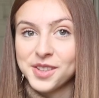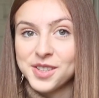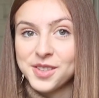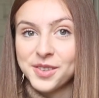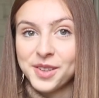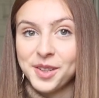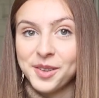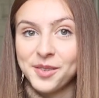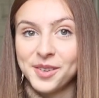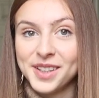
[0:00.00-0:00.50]
than
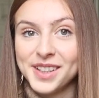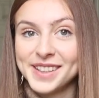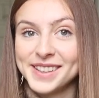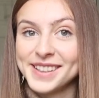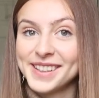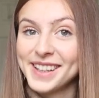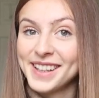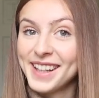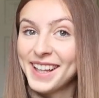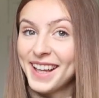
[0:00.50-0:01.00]

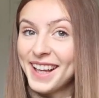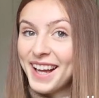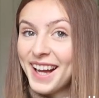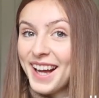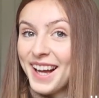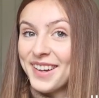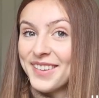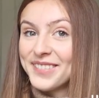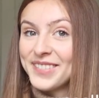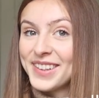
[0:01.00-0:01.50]
21,
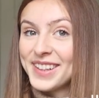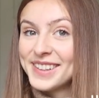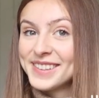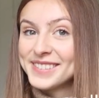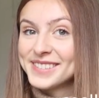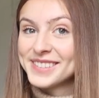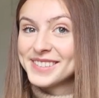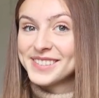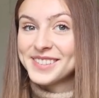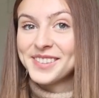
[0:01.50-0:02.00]
I'm not
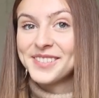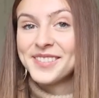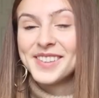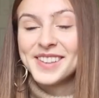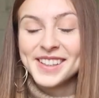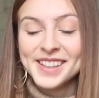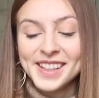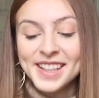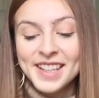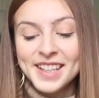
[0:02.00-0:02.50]
older than
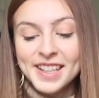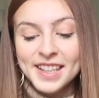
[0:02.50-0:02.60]
21.